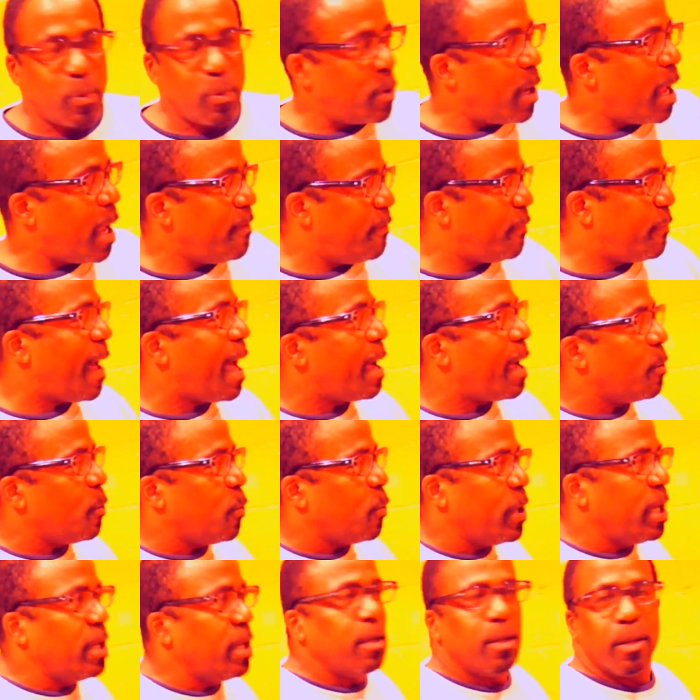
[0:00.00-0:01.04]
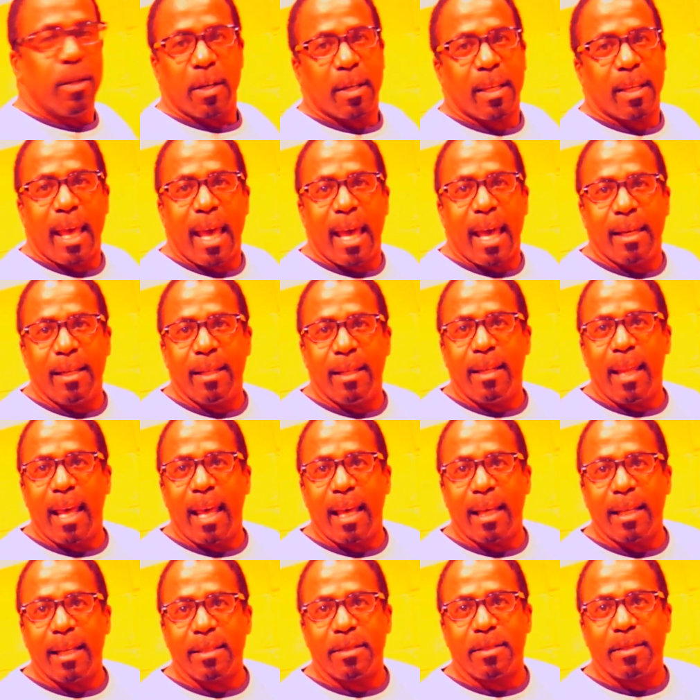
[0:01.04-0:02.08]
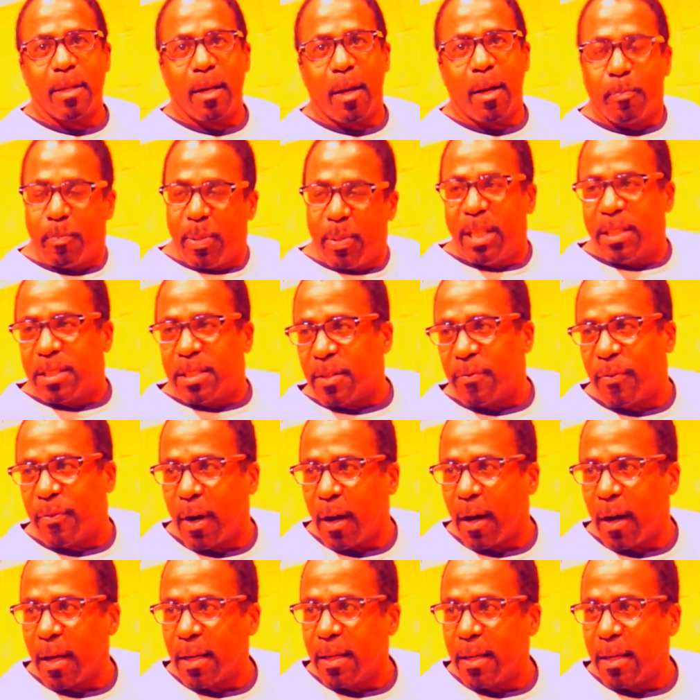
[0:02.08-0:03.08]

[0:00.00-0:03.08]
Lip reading: In fact, we look at it as a piece of art.